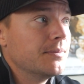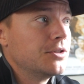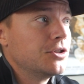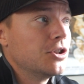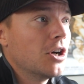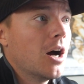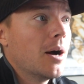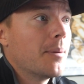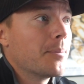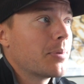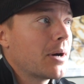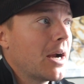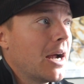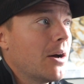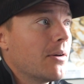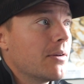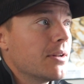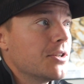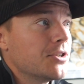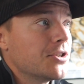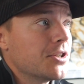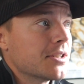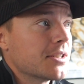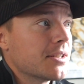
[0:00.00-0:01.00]
John Brown
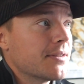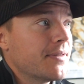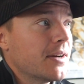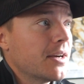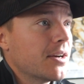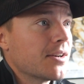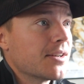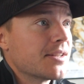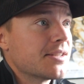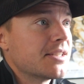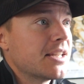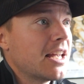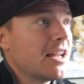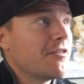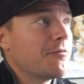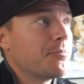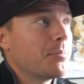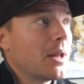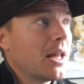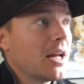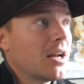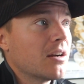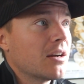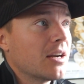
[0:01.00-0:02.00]
is just a very safe
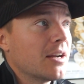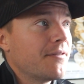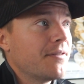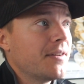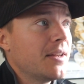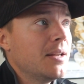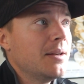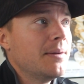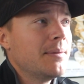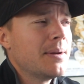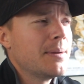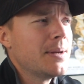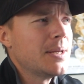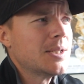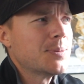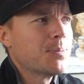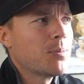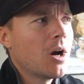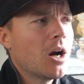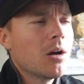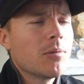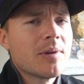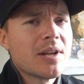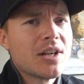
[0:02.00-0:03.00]
player. If he's
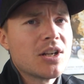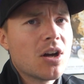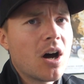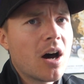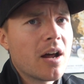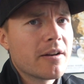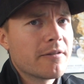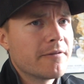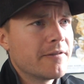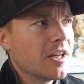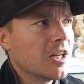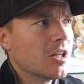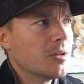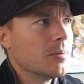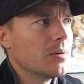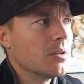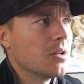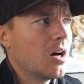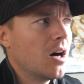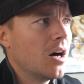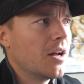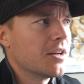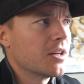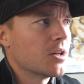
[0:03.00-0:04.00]
probably not
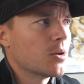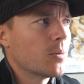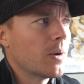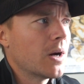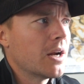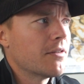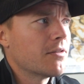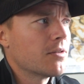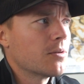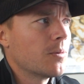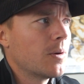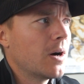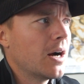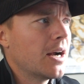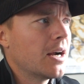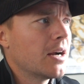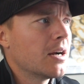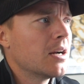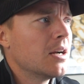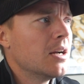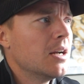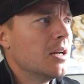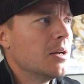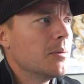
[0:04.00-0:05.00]
available on your waiver
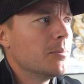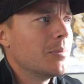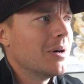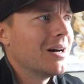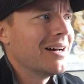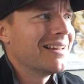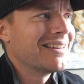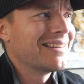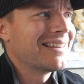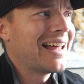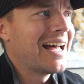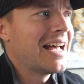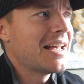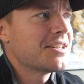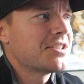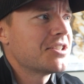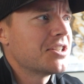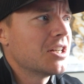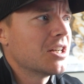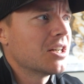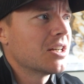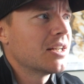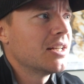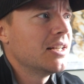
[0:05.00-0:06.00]
wire, but
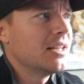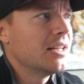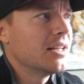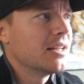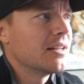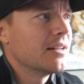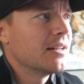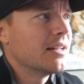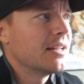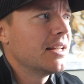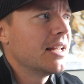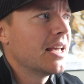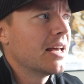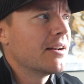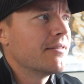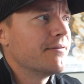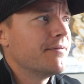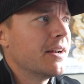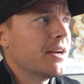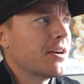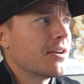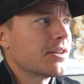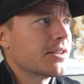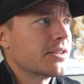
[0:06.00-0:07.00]
last year he had a
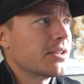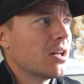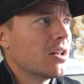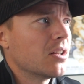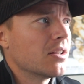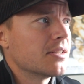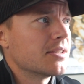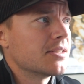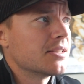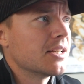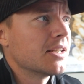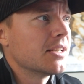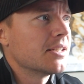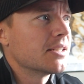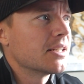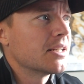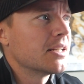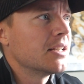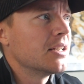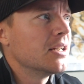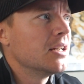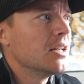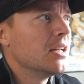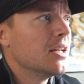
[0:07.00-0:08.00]
very solid
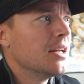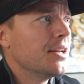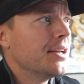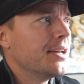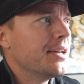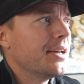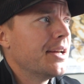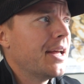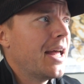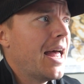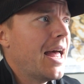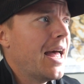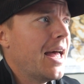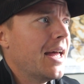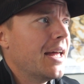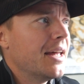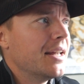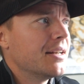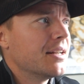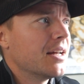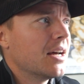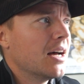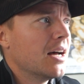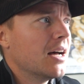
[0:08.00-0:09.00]
season,
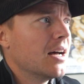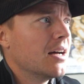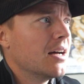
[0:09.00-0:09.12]
and